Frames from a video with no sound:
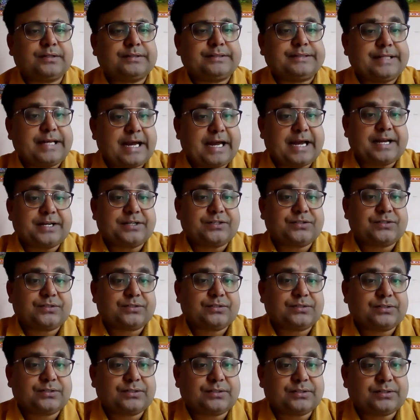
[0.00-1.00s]
that
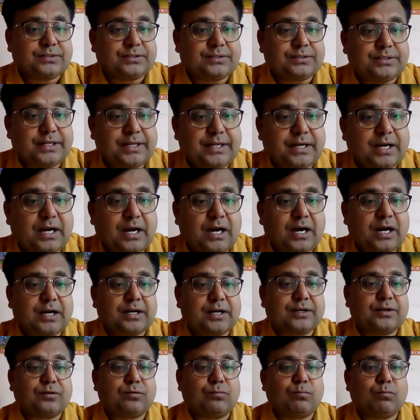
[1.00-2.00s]
they
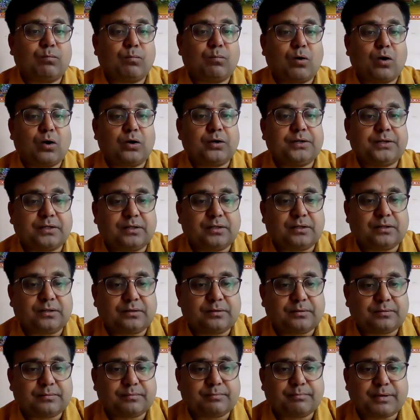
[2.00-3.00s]
are mortal,
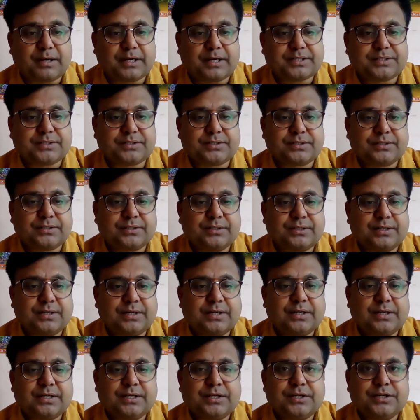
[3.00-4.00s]
but
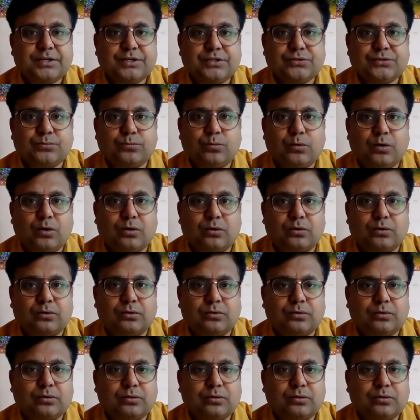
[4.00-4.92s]
his work